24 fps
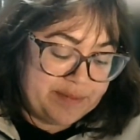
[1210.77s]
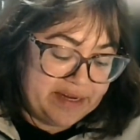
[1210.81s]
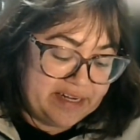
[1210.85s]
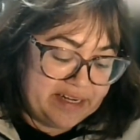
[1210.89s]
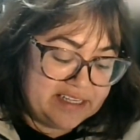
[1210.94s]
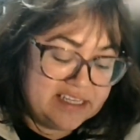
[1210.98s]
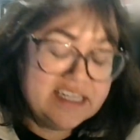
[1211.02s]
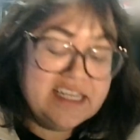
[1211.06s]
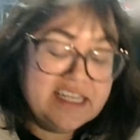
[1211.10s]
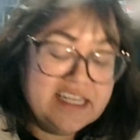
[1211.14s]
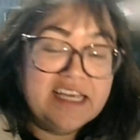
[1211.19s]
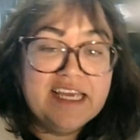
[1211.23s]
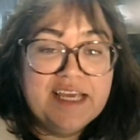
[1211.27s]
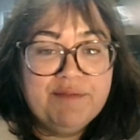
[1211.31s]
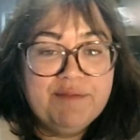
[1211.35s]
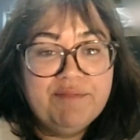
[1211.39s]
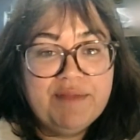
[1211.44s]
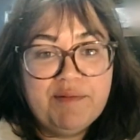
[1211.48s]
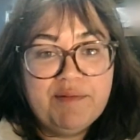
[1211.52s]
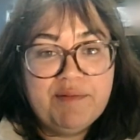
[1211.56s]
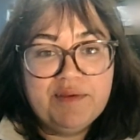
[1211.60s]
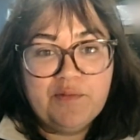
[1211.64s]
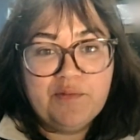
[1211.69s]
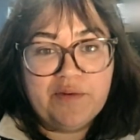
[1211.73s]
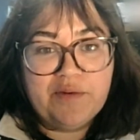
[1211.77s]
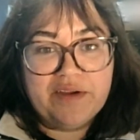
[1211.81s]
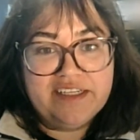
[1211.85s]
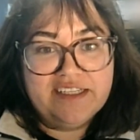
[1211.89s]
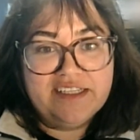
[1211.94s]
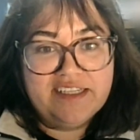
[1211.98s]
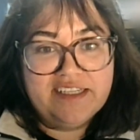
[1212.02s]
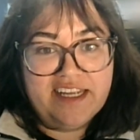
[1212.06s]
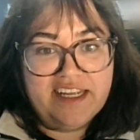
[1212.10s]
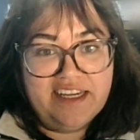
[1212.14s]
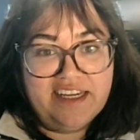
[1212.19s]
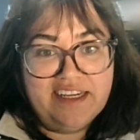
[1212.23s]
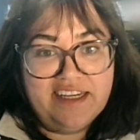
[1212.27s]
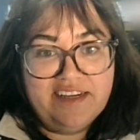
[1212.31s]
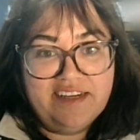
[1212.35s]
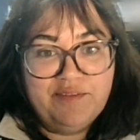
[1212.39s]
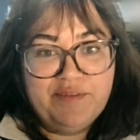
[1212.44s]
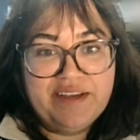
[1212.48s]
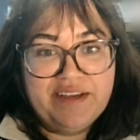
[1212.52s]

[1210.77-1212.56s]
but maybe one day.